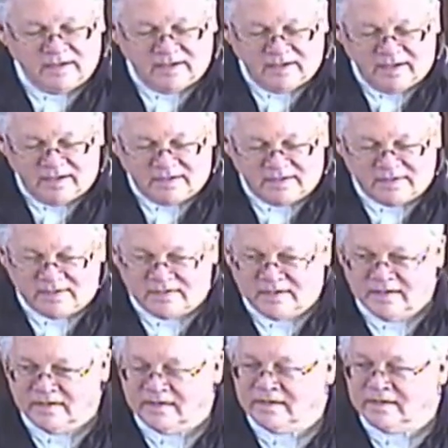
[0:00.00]
It's
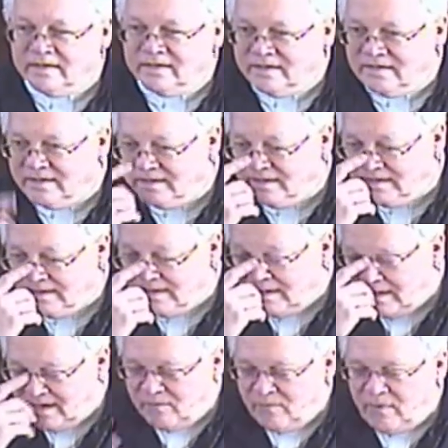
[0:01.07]

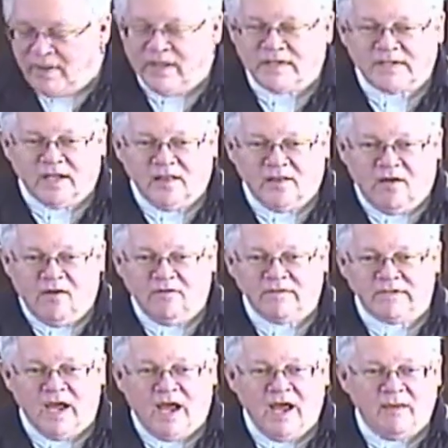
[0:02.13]
a
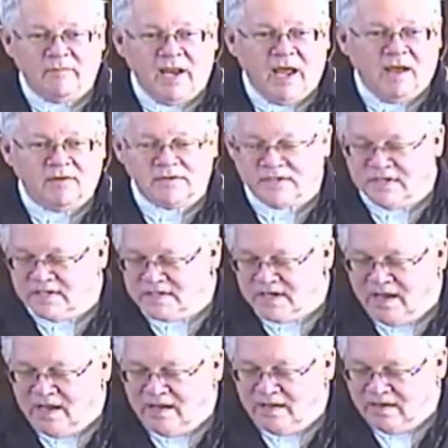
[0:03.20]
long time now since
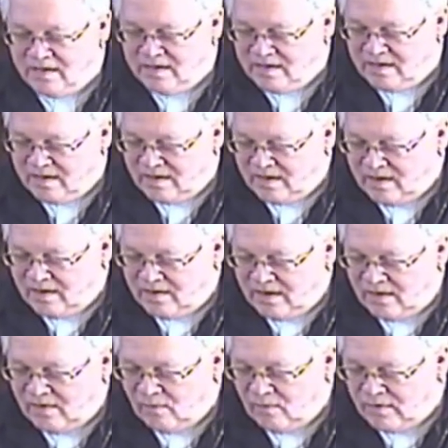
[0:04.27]
I
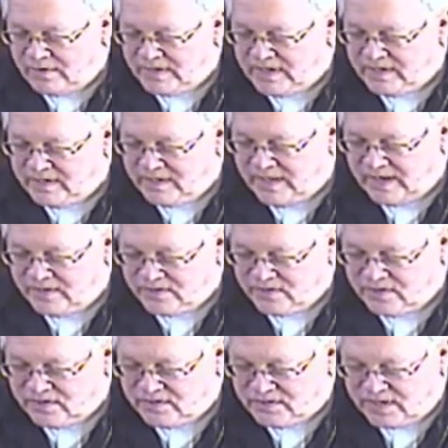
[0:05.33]
walked into that
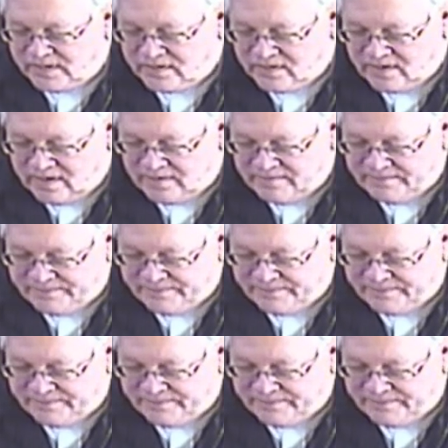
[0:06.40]
church. I took a